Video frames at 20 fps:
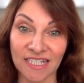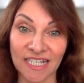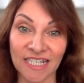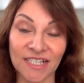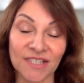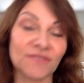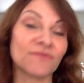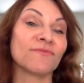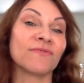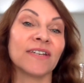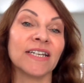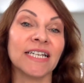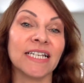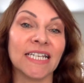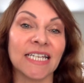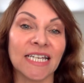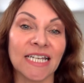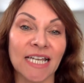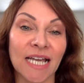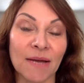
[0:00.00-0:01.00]
It's
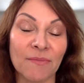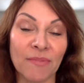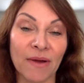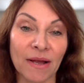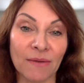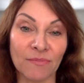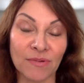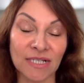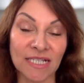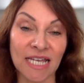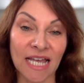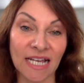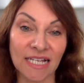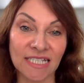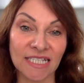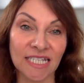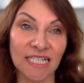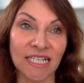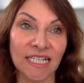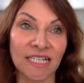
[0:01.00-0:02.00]
really about
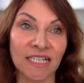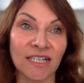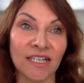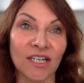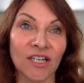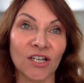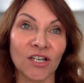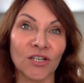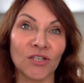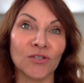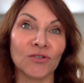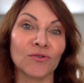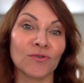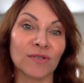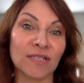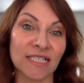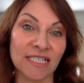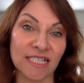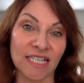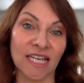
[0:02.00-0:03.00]
protecting your
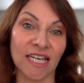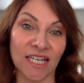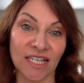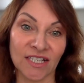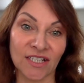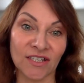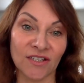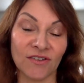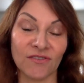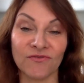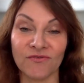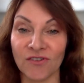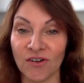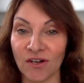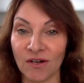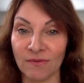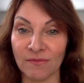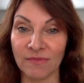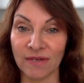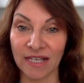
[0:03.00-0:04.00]
skin
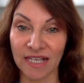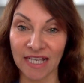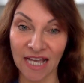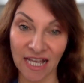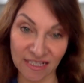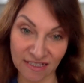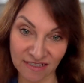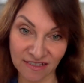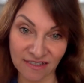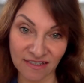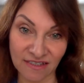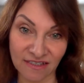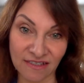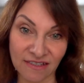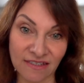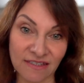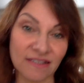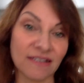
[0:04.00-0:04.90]
from cancers